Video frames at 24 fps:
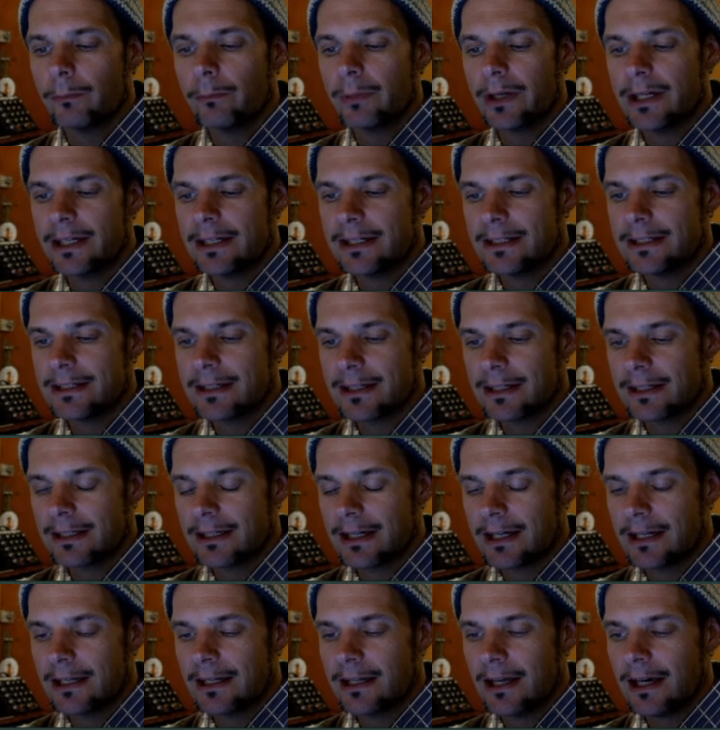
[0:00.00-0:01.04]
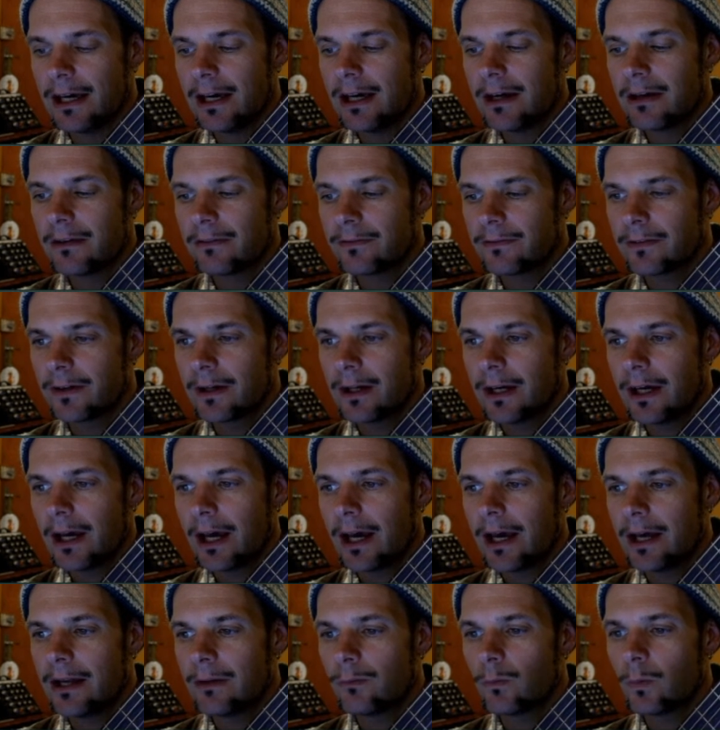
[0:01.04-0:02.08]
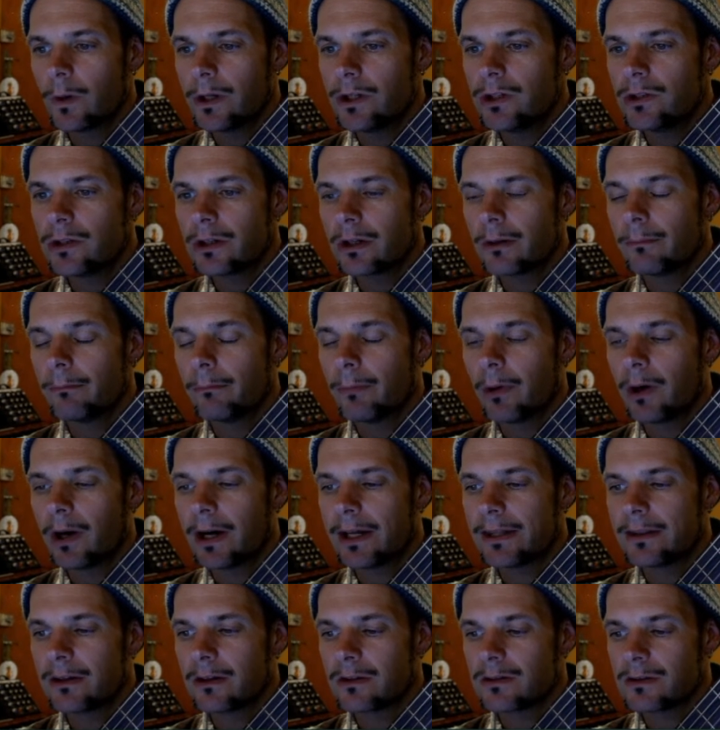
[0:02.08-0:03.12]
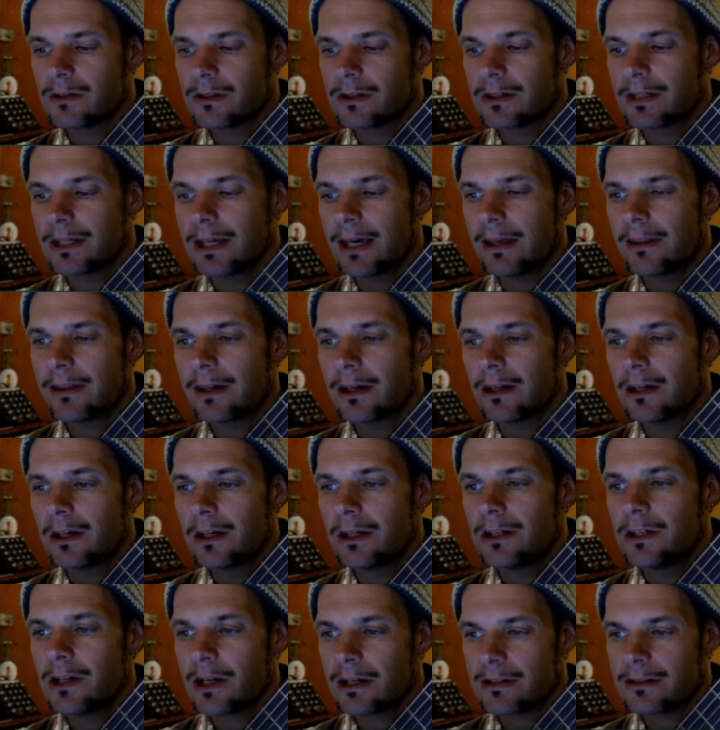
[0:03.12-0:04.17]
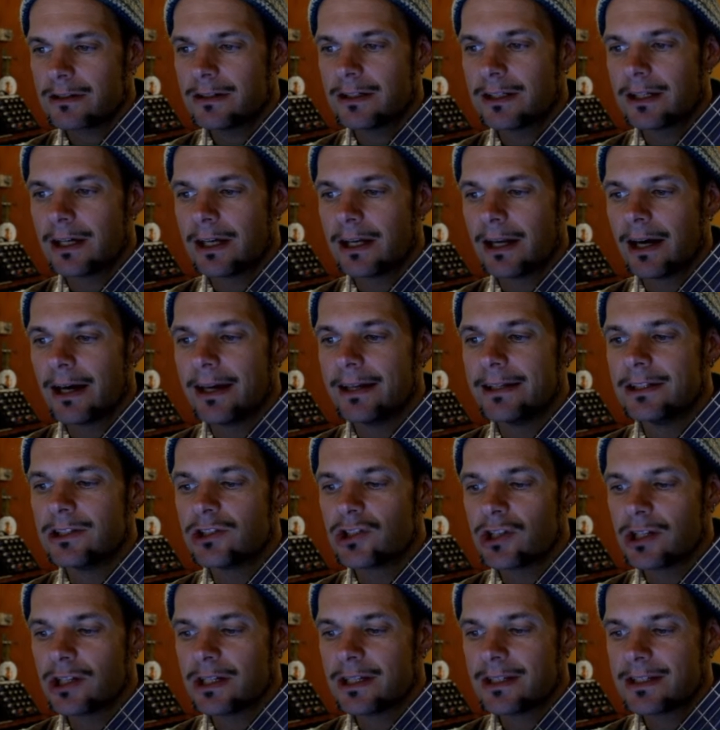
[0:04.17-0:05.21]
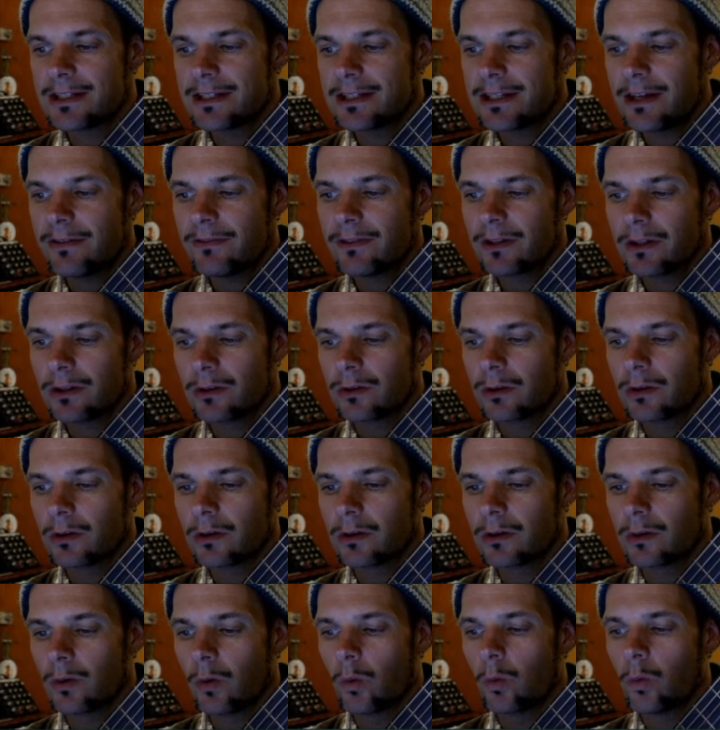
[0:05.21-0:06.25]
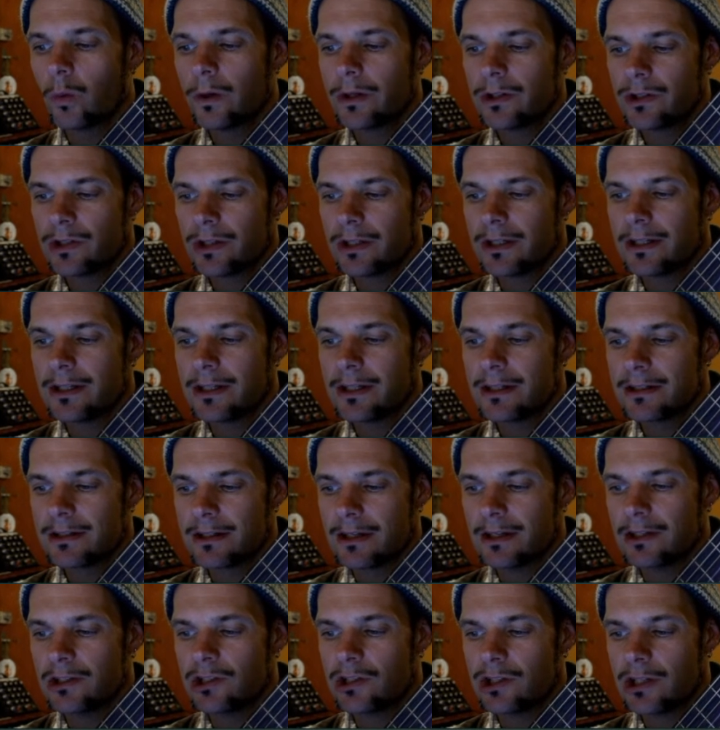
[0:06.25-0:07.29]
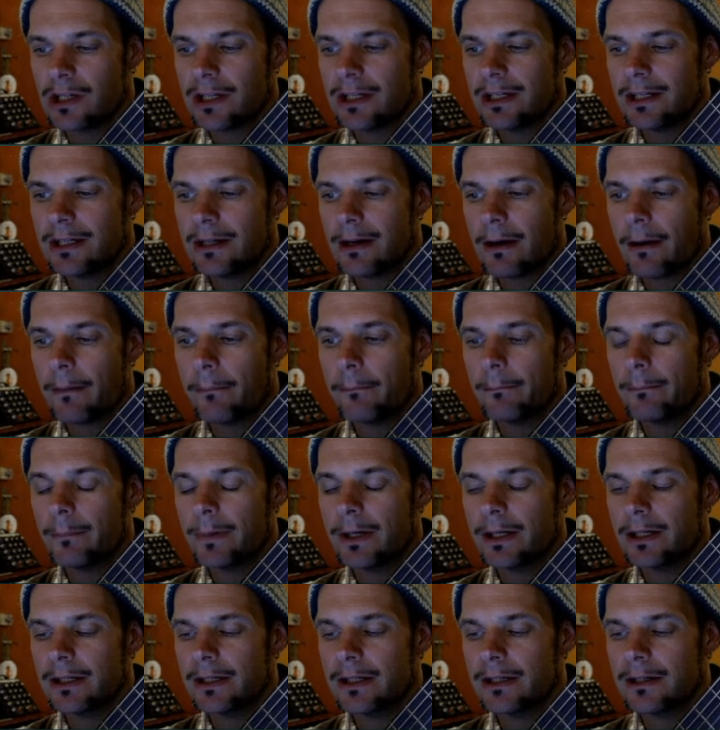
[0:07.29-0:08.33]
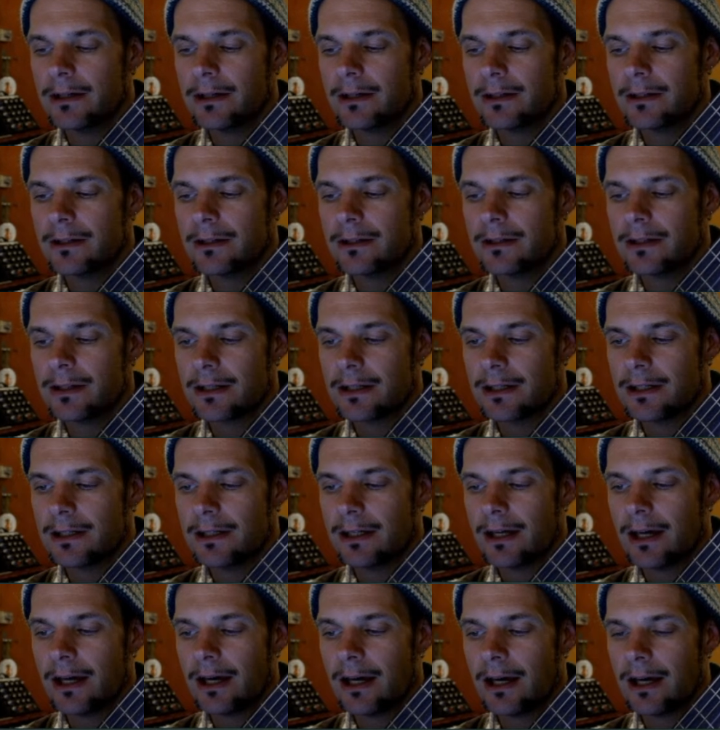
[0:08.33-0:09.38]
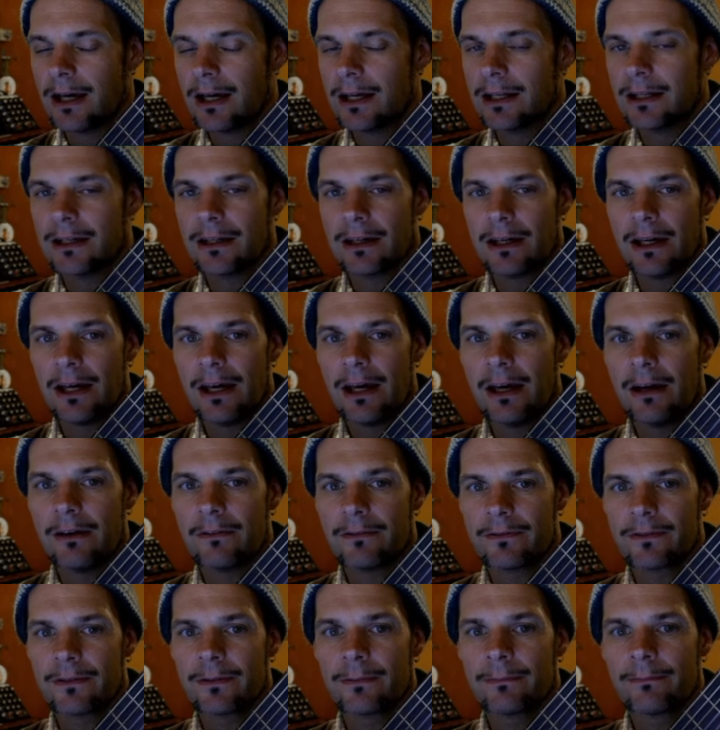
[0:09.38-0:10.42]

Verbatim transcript: B, D, and F. And when you combine those together, you actually get a G seventh chord, which is G, B, D, and F.